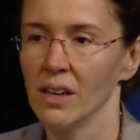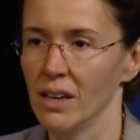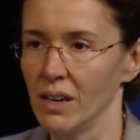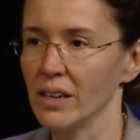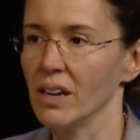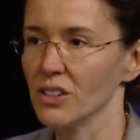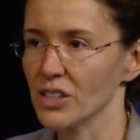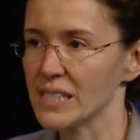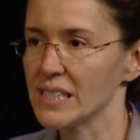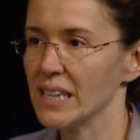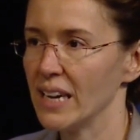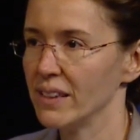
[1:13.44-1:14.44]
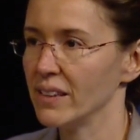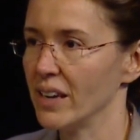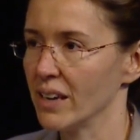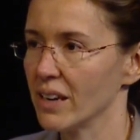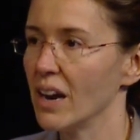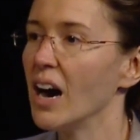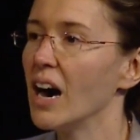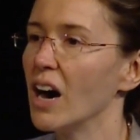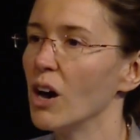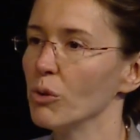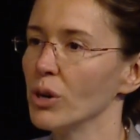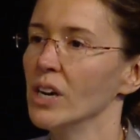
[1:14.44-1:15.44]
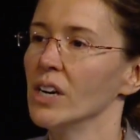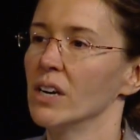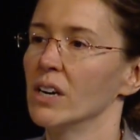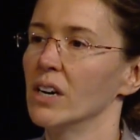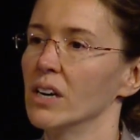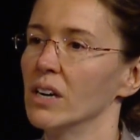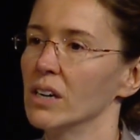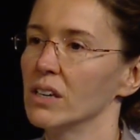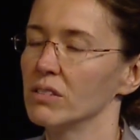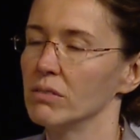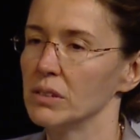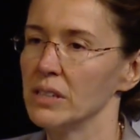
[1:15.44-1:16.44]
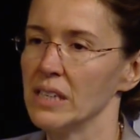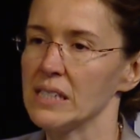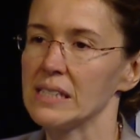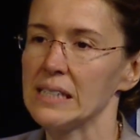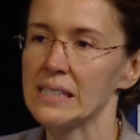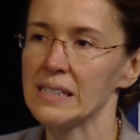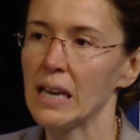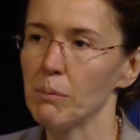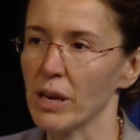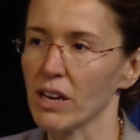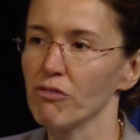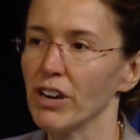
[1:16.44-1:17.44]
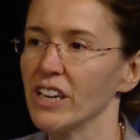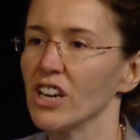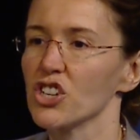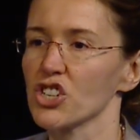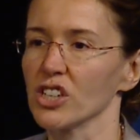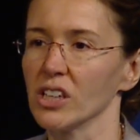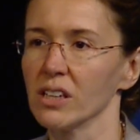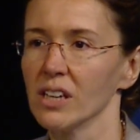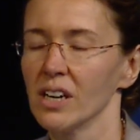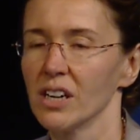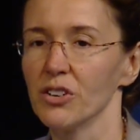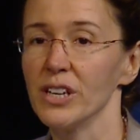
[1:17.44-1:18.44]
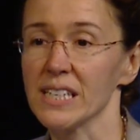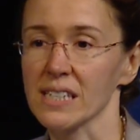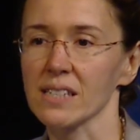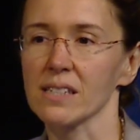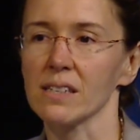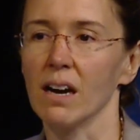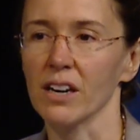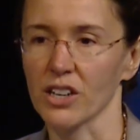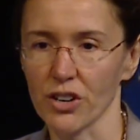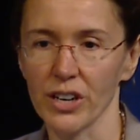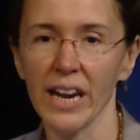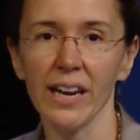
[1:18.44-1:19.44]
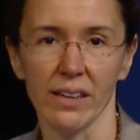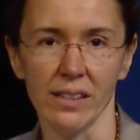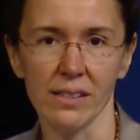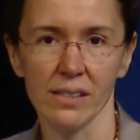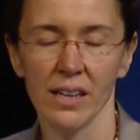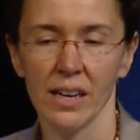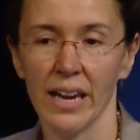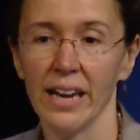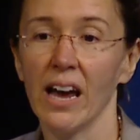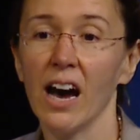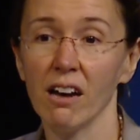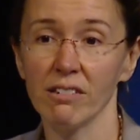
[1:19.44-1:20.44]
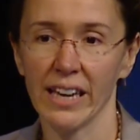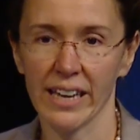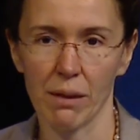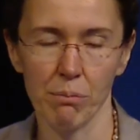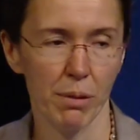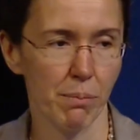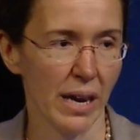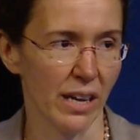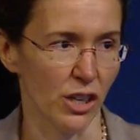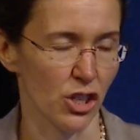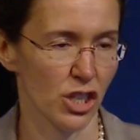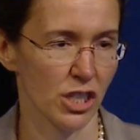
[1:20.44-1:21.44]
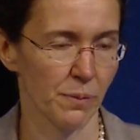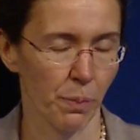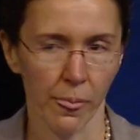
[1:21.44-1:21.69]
uh, in understanding how uh, these systemic financial risks are created and how they can be managed.